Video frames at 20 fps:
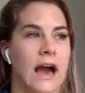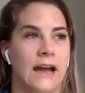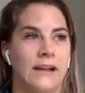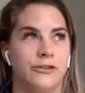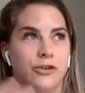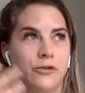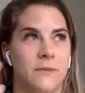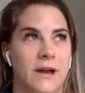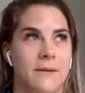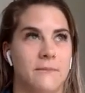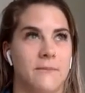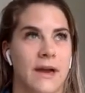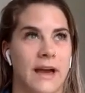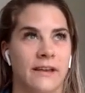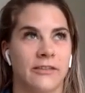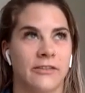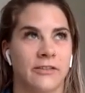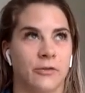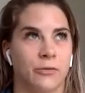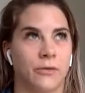I do my
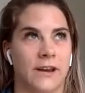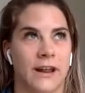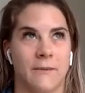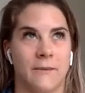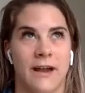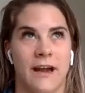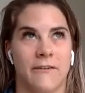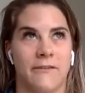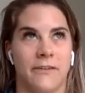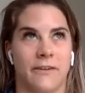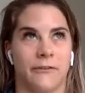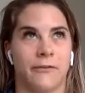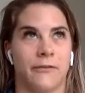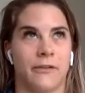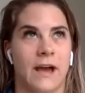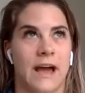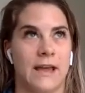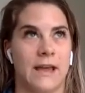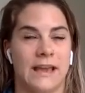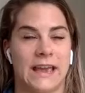best when
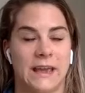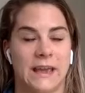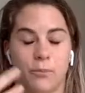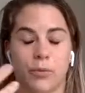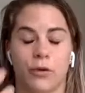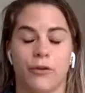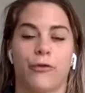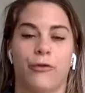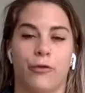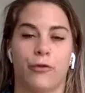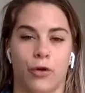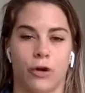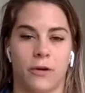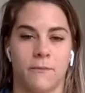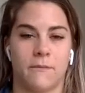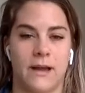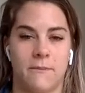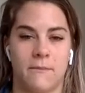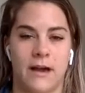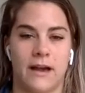I can
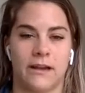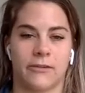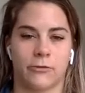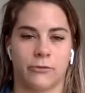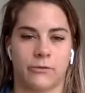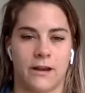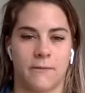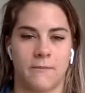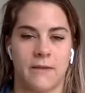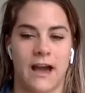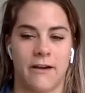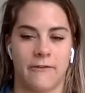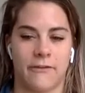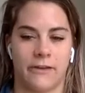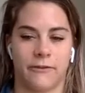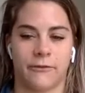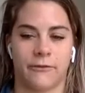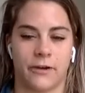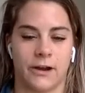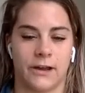perform my best when I'm
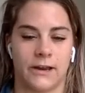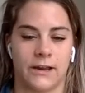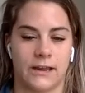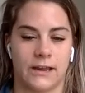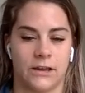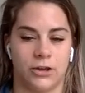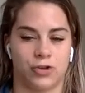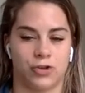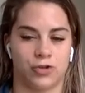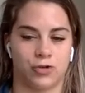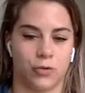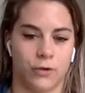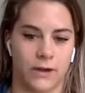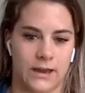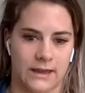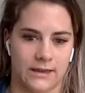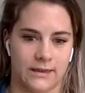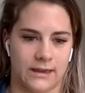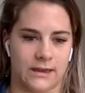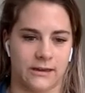having fun and
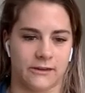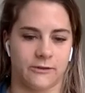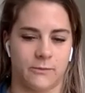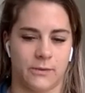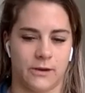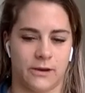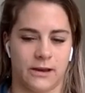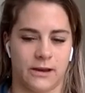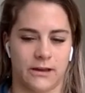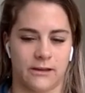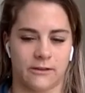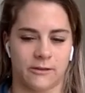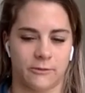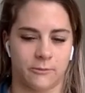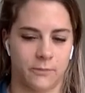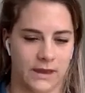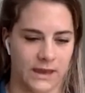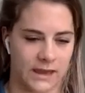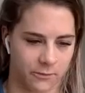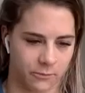enjoying the experience,
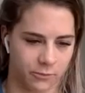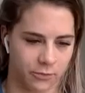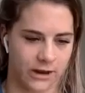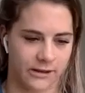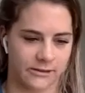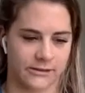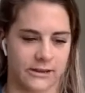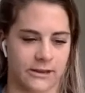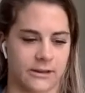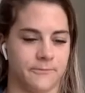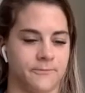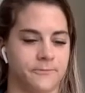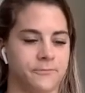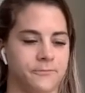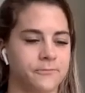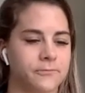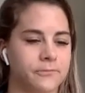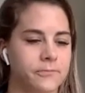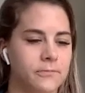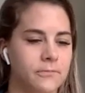being present.
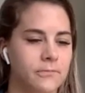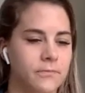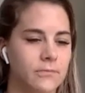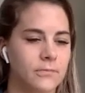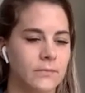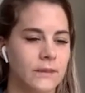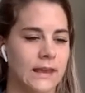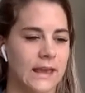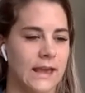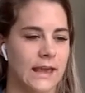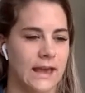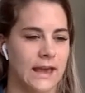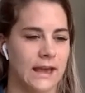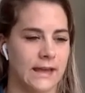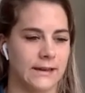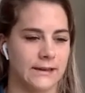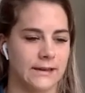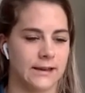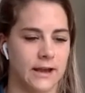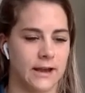
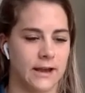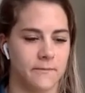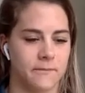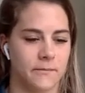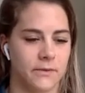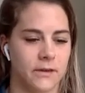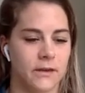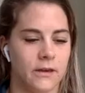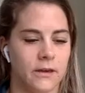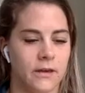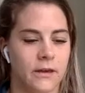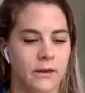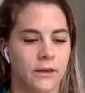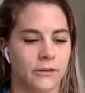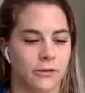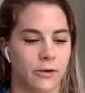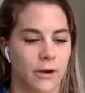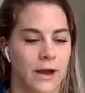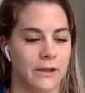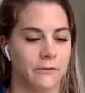And
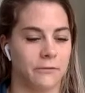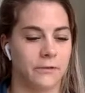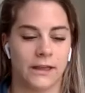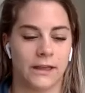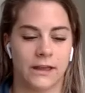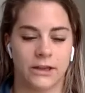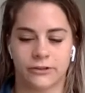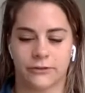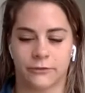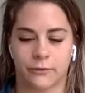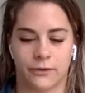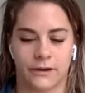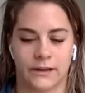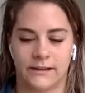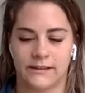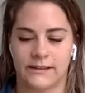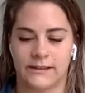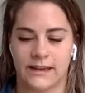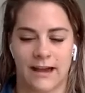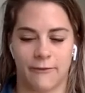so I really just
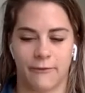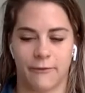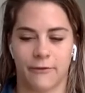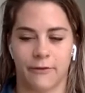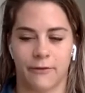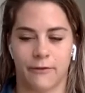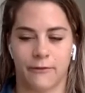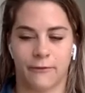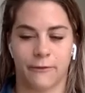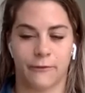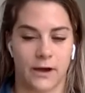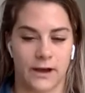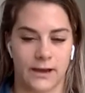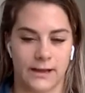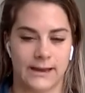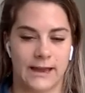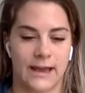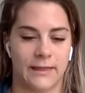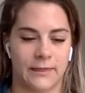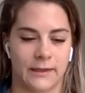wanted to have
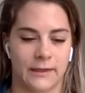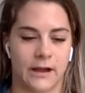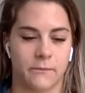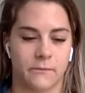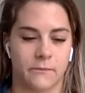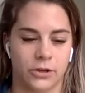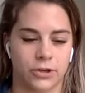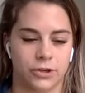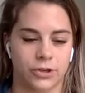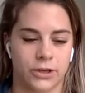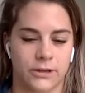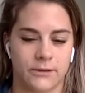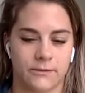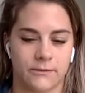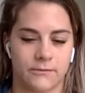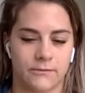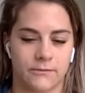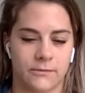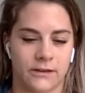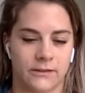fun at the
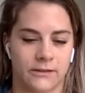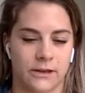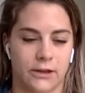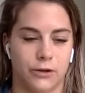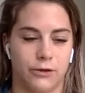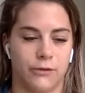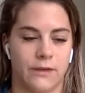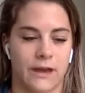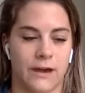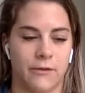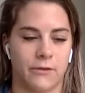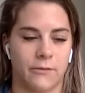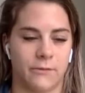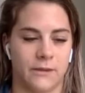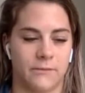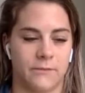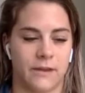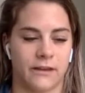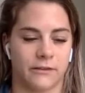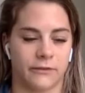competition because I knew that would
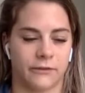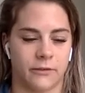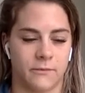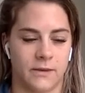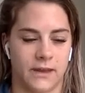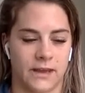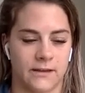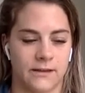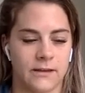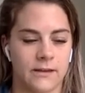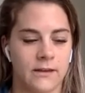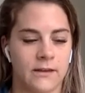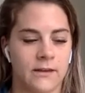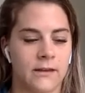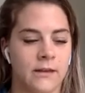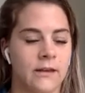be best for me.